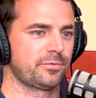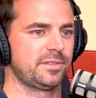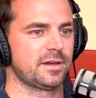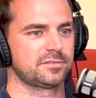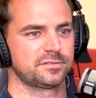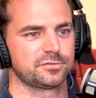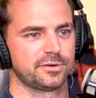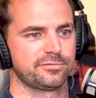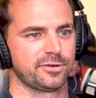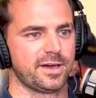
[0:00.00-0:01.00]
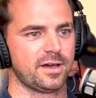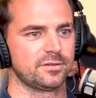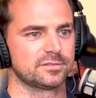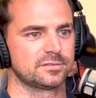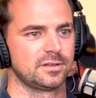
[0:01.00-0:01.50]
3,000 square foot
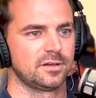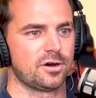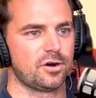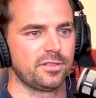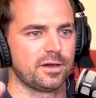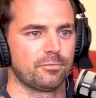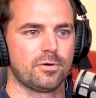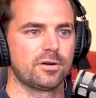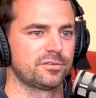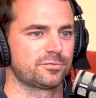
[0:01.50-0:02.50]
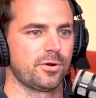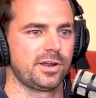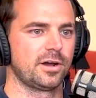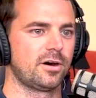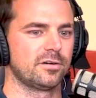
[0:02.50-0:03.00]
house, all that water is
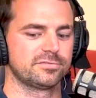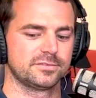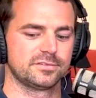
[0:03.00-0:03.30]
running off.